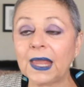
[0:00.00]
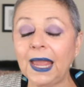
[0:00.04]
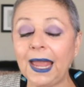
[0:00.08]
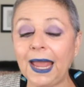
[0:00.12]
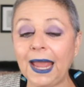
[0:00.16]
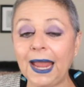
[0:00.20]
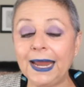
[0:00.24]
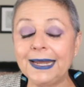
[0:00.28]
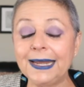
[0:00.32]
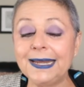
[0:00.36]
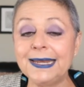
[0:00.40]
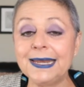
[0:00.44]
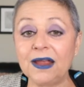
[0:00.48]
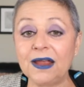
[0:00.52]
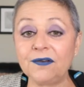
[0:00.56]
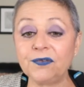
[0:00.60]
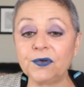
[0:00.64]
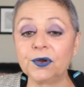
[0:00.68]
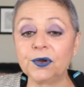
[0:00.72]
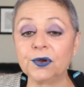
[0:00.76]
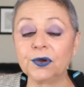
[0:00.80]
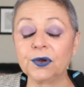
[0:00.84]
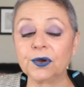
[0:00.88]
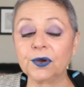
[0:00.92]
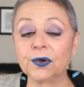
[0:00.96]
I
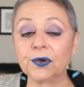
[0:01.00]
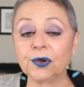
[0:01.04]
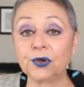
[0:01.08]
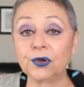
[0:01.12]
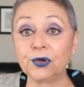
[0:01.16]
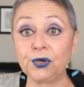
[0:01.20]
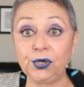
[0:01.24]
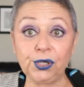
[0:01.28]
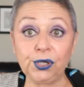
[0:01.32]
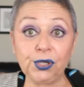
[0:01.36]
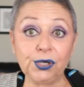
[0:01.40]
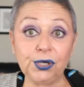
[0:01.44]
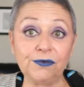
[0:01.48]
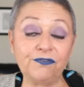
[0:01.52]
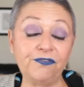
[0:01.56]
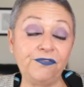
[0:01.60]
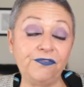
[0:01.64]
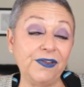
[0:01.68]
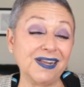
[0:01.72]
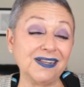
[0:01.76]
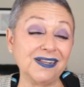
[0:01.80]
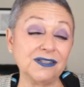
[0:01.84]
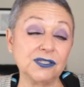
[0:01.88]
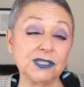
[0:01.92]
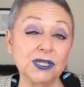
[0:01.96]
never could
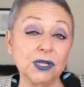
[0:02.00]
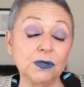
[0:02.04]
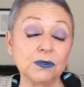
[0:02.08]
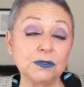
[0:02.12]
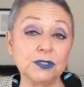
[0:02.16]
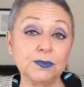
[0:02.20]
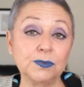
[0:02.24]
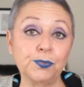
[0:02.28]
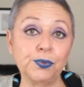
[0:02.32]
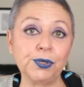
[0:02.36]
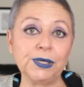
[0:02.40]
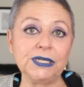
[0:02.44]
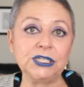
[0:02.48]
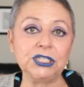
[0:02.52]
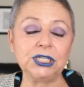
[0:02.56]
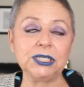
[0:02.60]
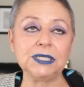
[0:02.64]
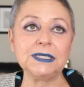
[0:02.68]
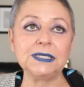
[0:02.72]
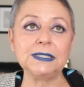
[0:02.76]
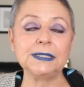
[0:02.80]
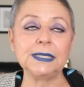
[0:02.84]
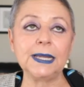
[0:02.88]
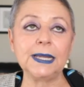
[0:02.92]
fix those bridges,